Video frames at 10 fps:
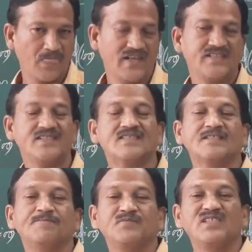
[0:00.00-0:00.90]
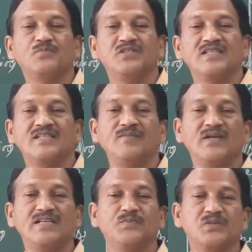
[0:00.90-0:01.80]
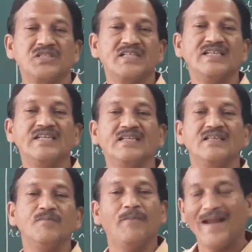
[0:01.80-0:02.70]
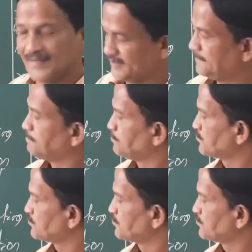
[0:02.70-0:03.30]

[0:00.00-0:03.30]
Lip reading: That is deposited by depositing in the bank.